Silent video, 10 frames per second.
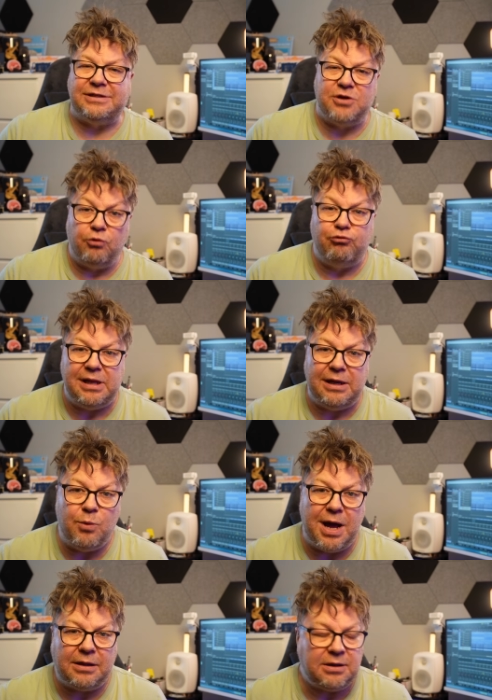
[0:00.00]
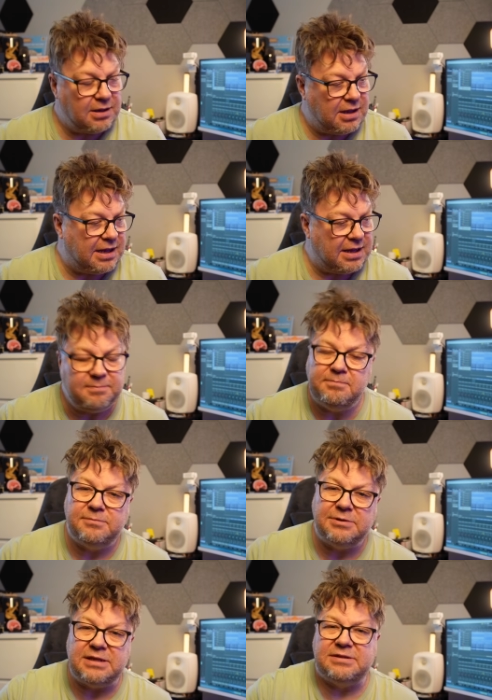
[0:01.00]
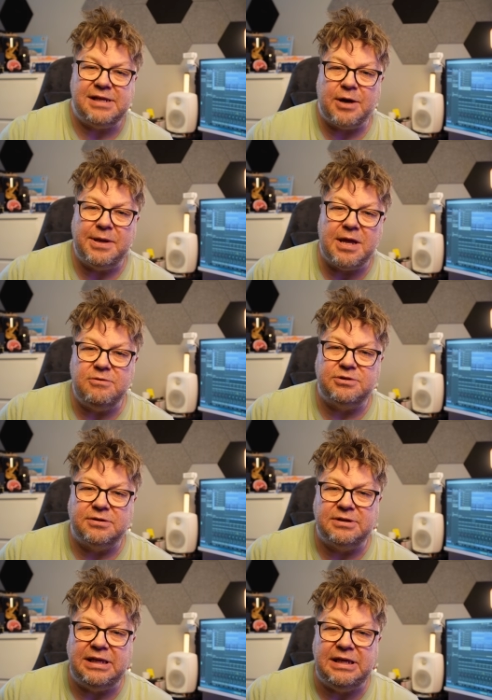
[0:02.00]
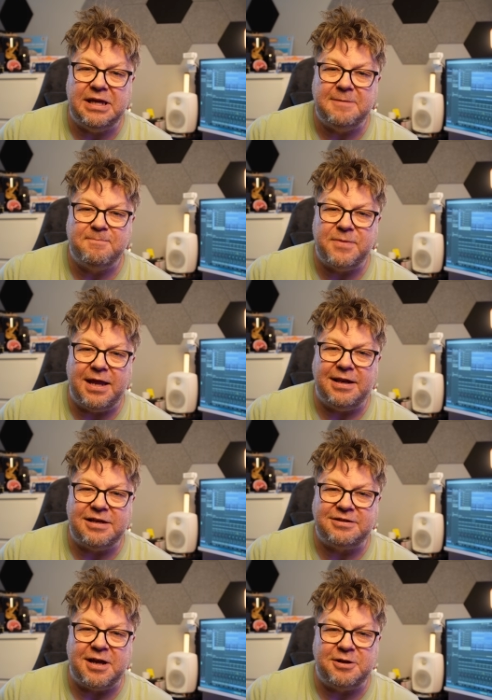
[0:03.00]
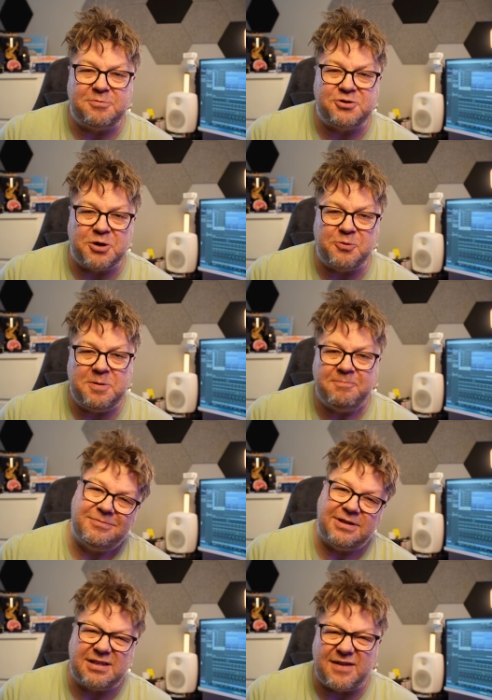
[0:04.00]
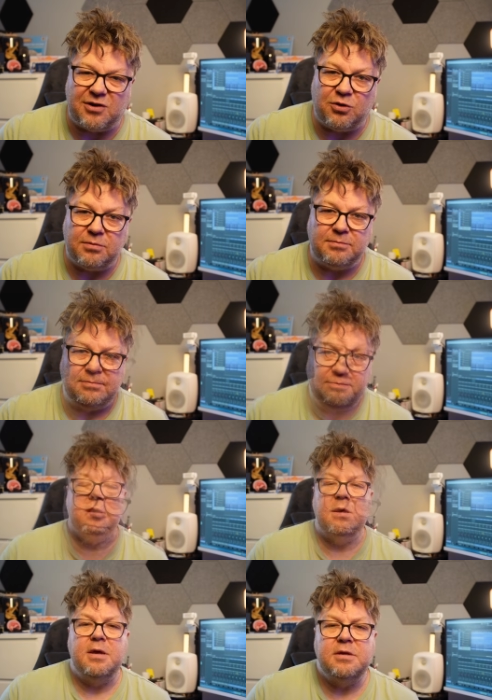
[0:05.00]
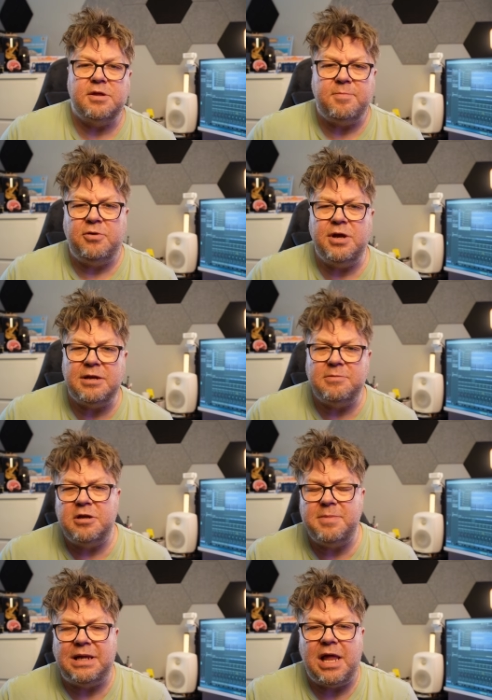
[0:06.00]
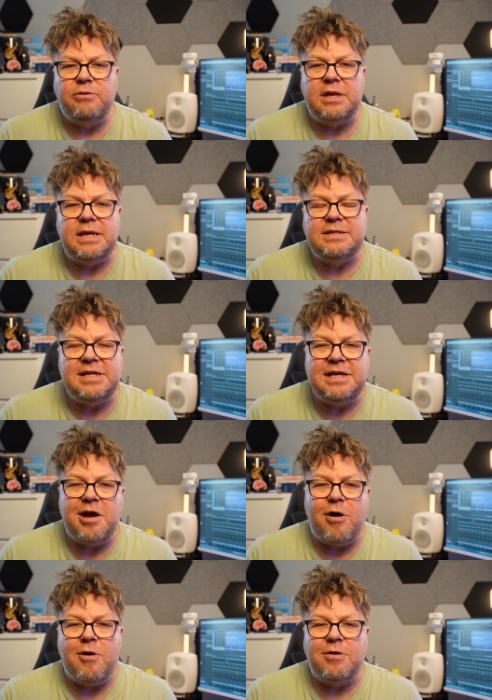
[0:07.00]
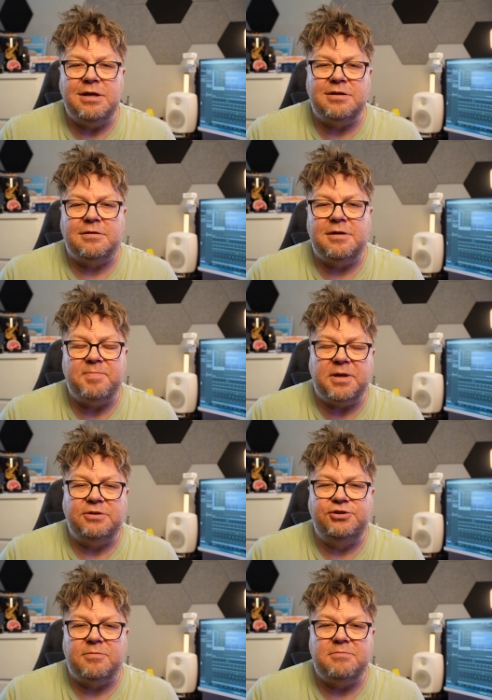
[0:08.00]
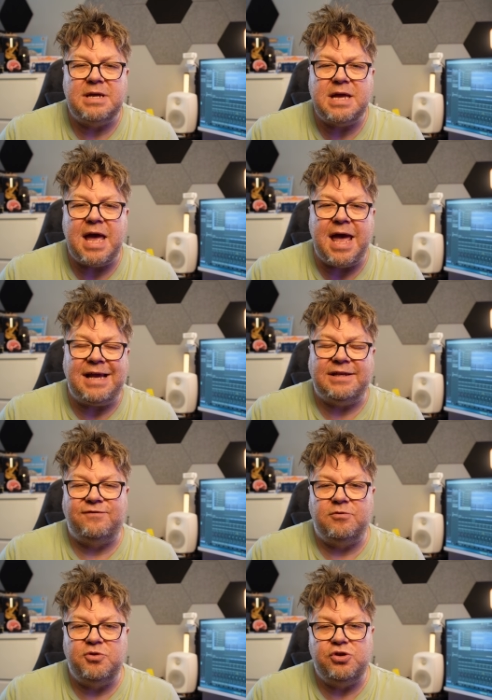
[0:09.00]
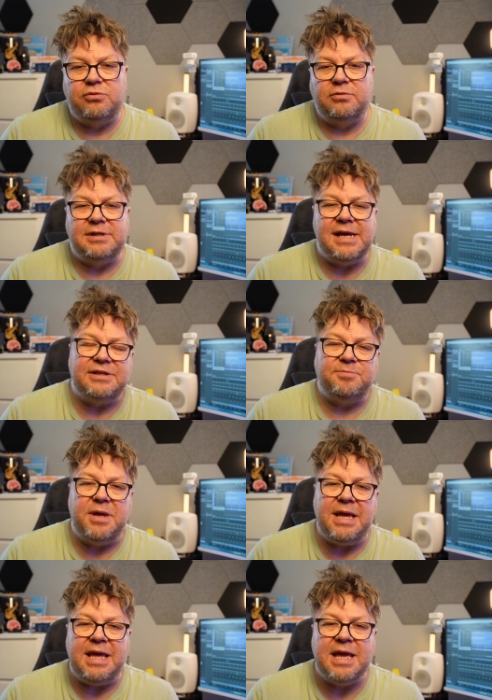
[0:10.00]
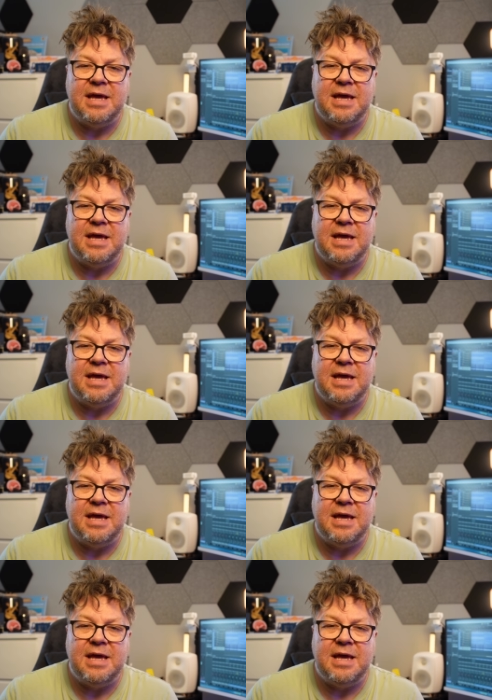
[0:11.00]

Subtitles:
it's gone really well. Let's see how it goes on the Helix Stadium, shall we? Let's have a look. So the plugin I'm going to be cloning is the Archetype John Mayer X from Neural DSP.